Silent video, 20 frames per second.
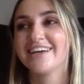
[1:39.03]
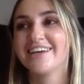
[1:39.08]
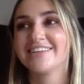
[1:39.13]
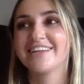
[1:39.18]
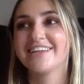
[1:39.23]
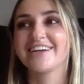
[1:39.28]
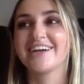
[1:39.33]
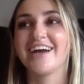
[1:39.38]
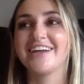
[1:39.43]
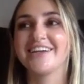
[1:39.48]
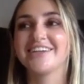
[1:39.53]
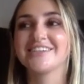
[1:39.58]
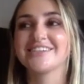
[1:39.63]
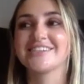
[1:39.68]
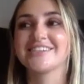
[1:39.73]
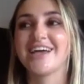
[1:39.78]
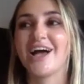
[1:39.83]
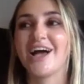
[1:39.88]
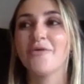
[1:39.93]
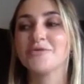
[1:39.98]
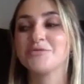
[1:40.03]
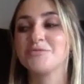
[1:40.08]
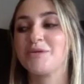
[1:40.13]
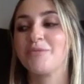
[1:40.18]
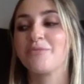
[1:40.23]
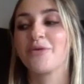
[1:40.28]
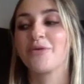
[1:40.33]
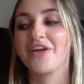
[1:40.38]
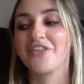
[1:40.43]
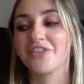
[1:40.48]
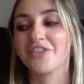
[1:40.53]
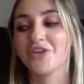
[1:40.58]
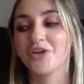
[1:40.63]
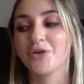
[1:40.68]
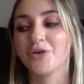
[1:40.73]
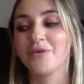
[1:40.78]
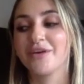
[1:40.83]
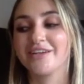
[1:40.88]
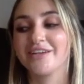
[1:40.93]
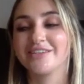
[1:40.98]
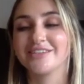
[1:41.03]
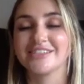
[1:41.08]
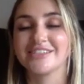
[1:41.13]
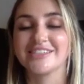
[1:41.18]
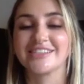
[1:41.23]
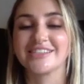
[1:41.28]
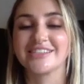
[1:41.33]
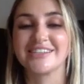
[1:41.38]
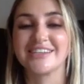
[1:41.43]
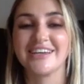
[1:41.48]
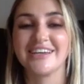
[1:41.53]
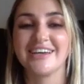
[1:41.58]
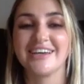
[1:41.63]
that kind of just helps me breathe a little bit and just